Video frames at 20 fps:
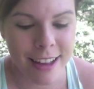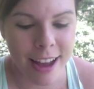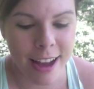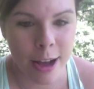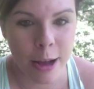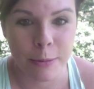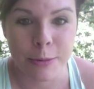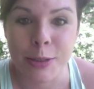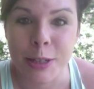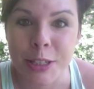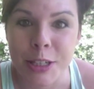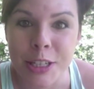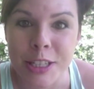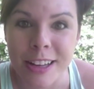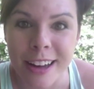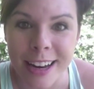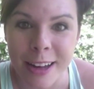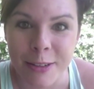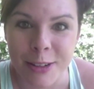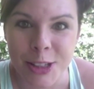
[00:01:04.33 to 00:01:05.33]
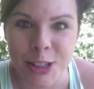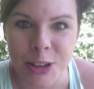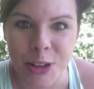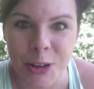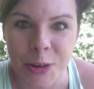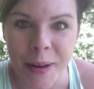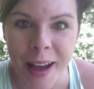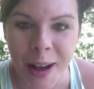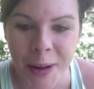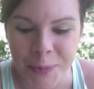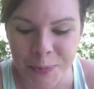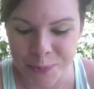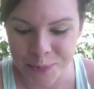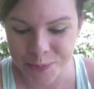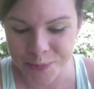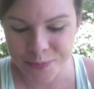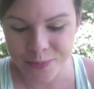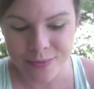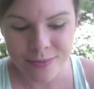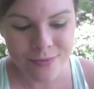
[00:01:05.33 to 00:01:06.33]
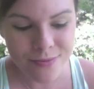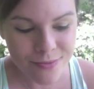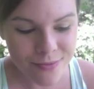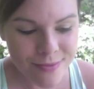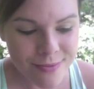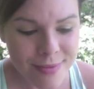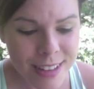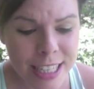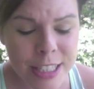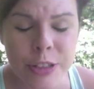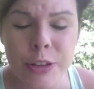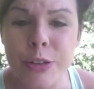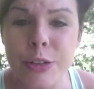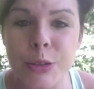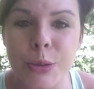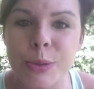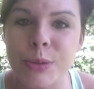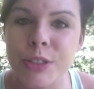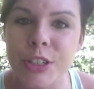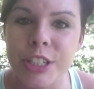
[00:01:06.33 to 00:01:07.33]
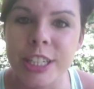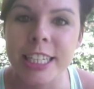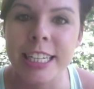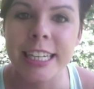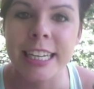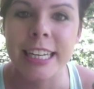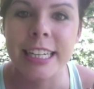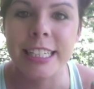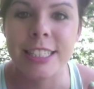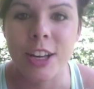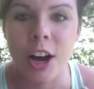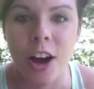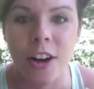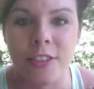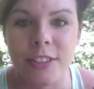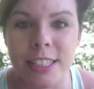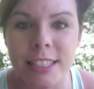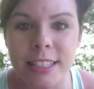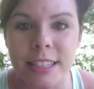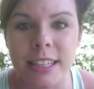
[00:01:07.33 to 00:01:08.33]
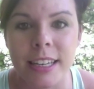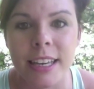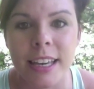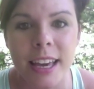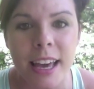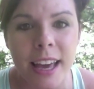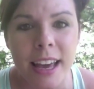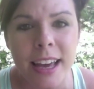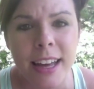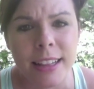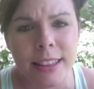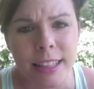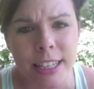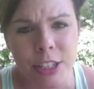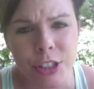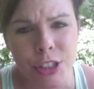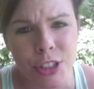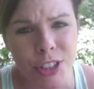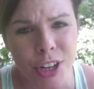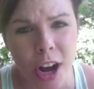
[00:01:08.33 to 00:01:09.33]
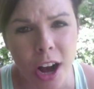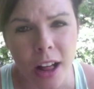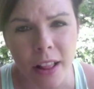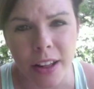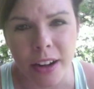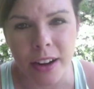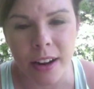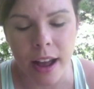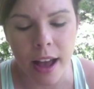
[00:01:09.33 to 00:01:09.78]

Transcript: so I just thought I would show you how. So the tools you're going to need is obviously leash or collar.